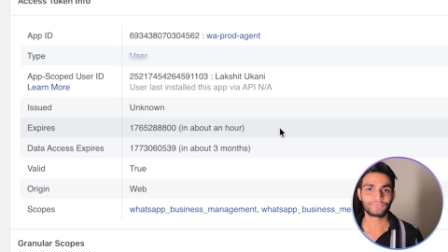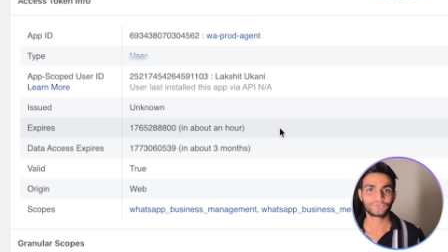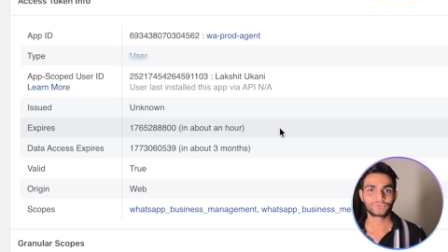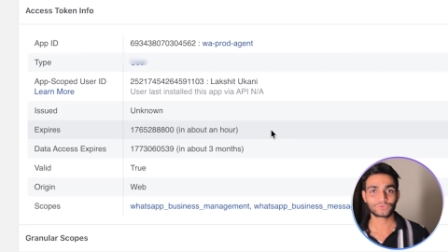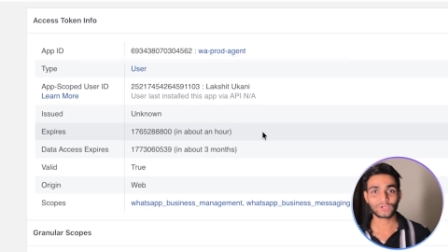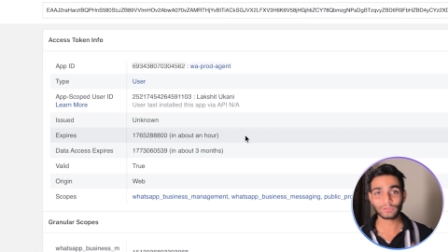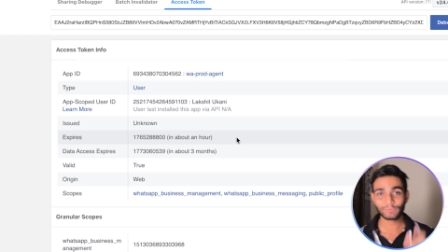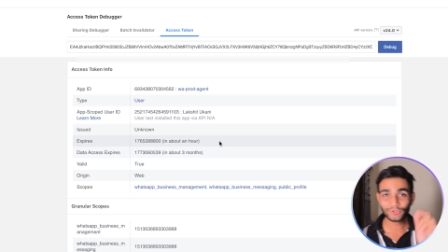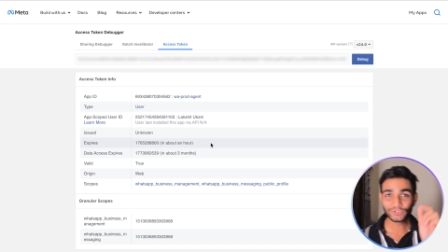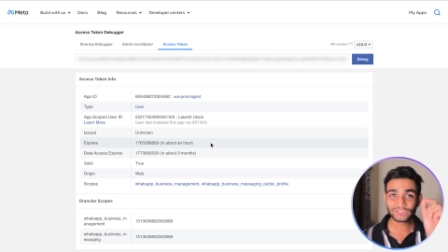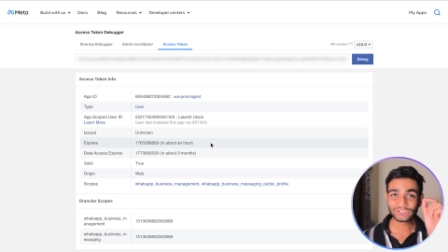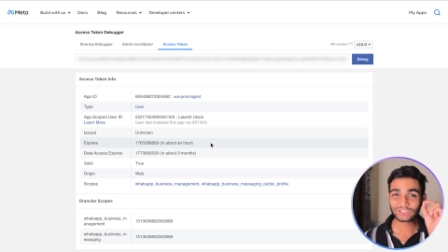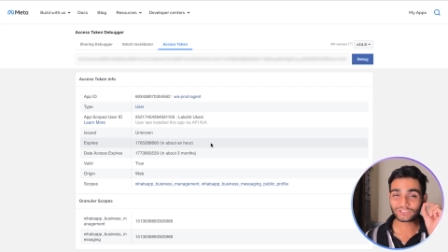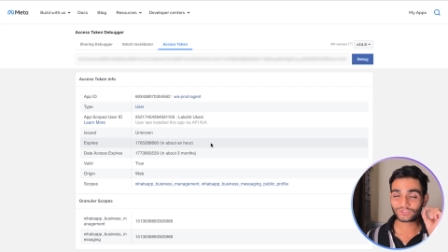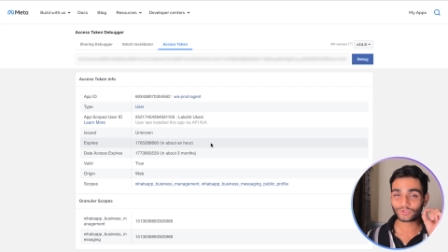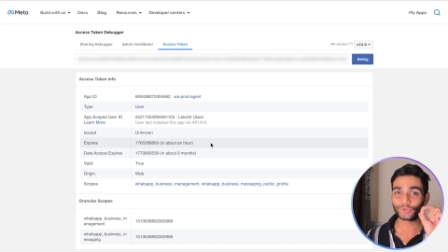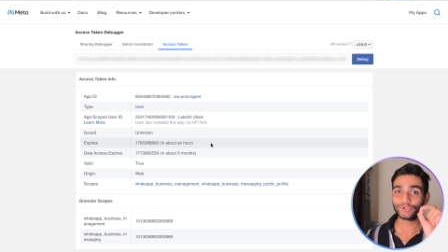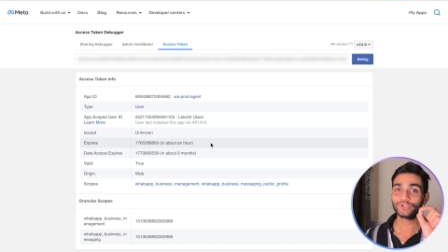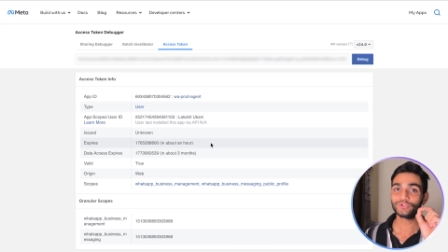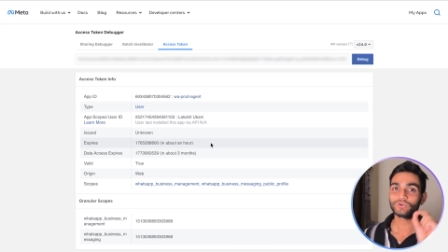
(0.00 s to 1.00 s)
So I'll be
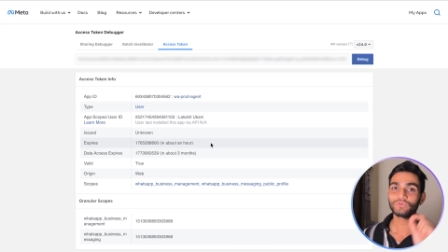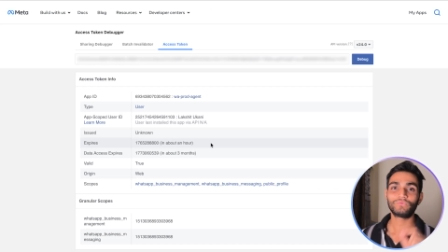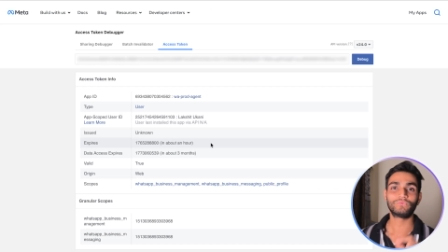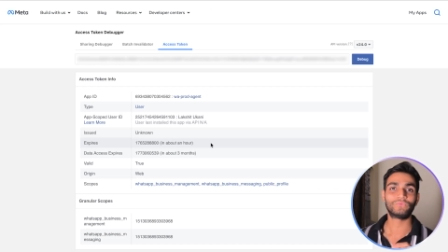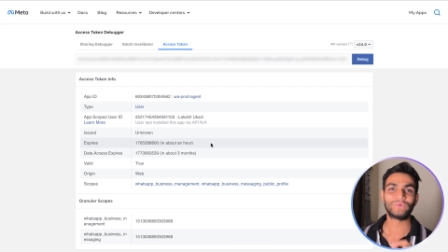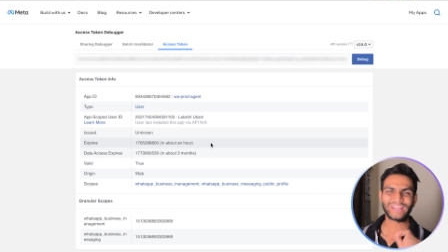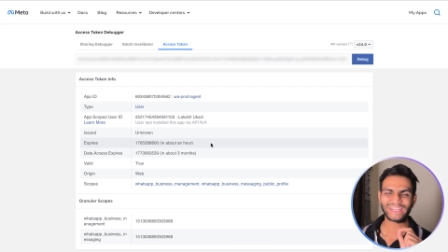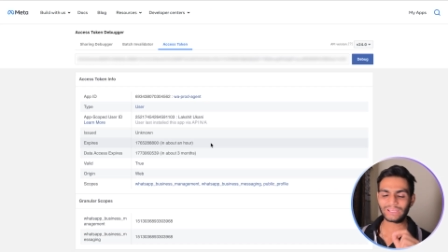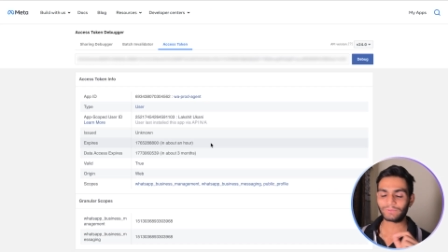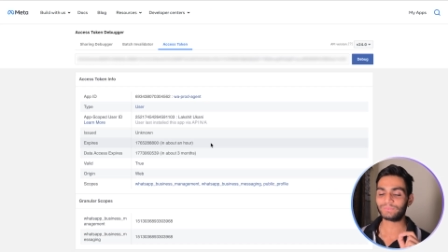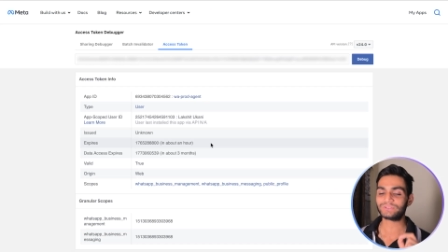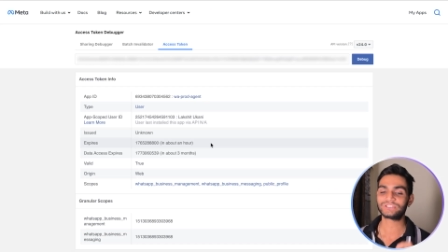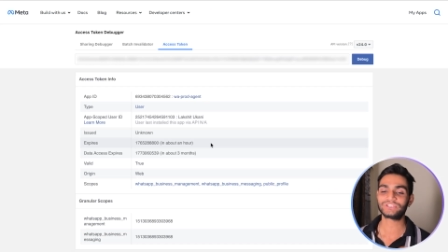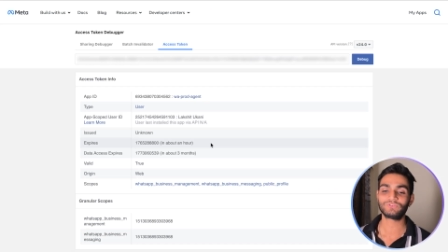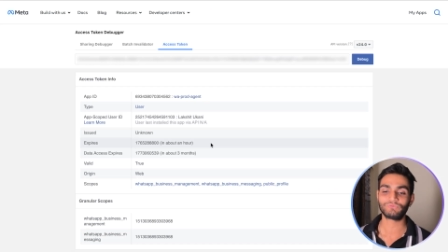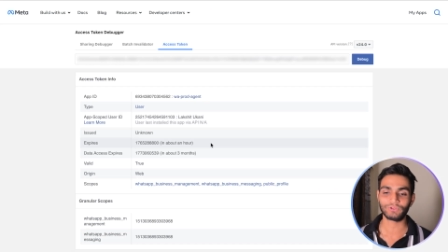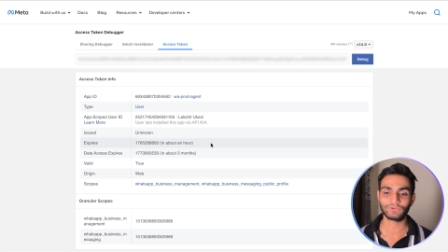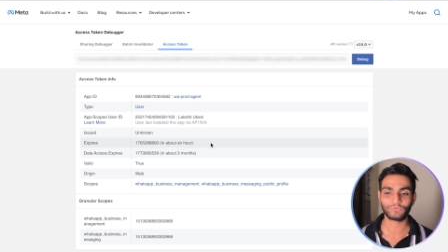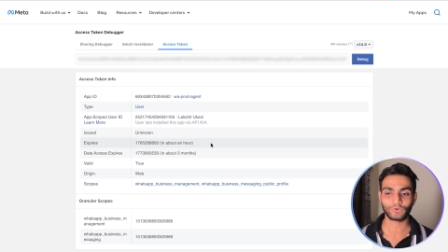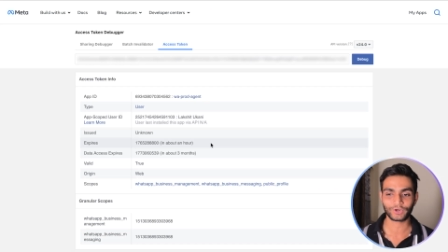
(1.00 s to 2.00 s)
showing you very
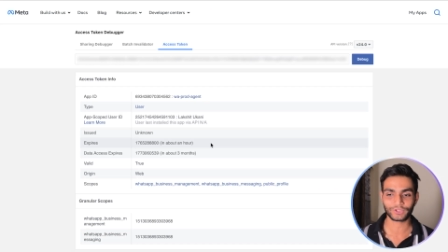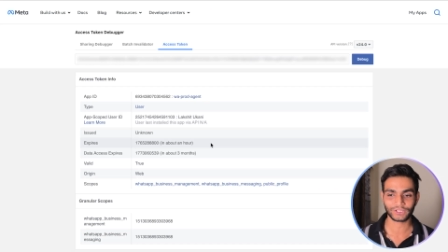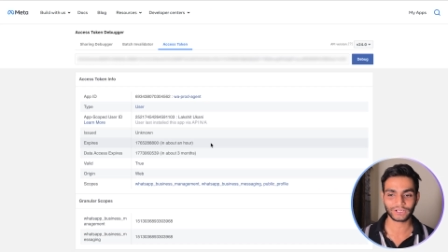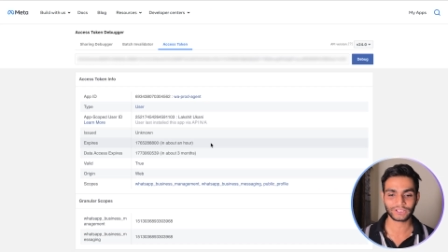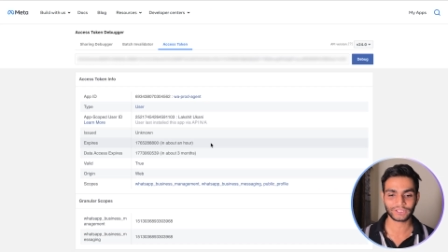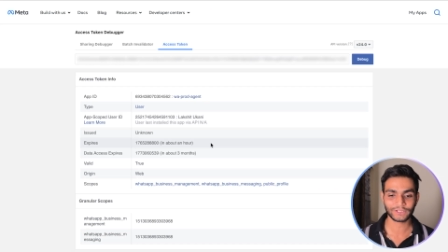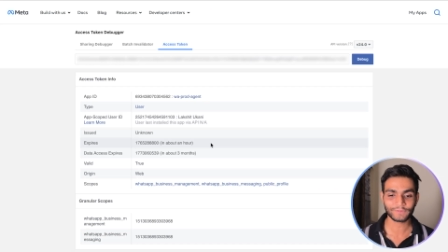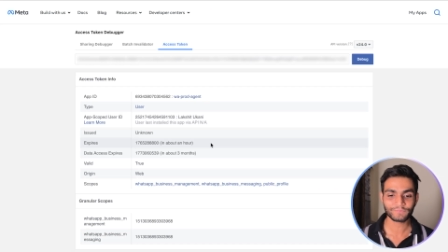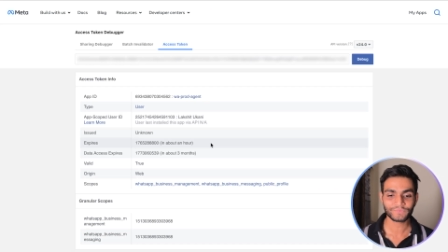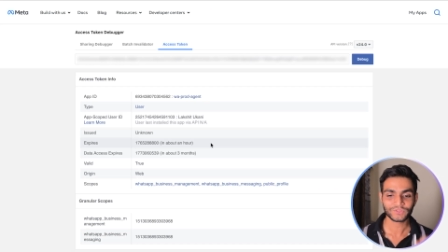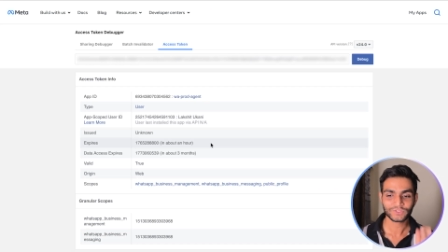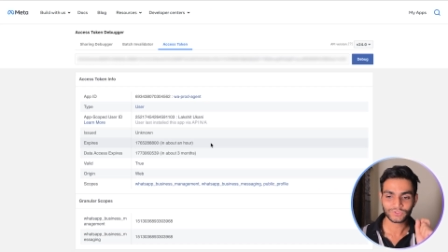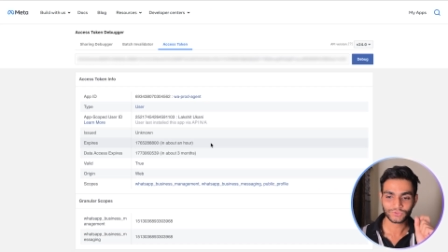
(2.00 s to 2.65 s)
amazing way for that thing.